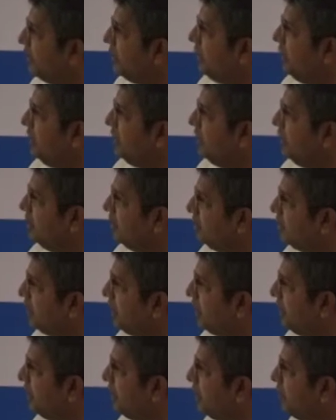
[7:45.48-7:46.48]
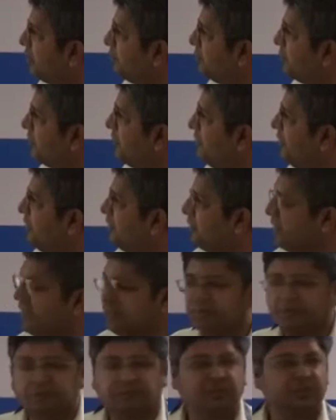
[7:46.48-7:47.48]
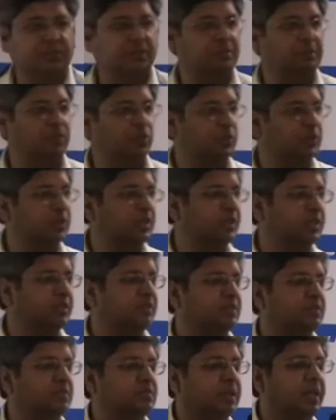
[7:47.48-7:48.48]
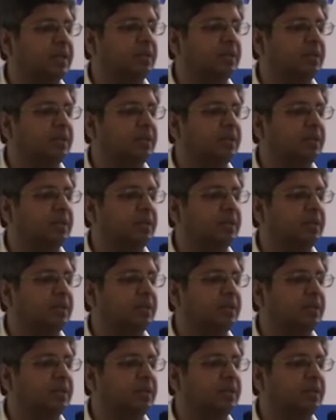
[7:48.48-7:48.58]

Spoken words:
agree the idea of saving time. Mr. Porter is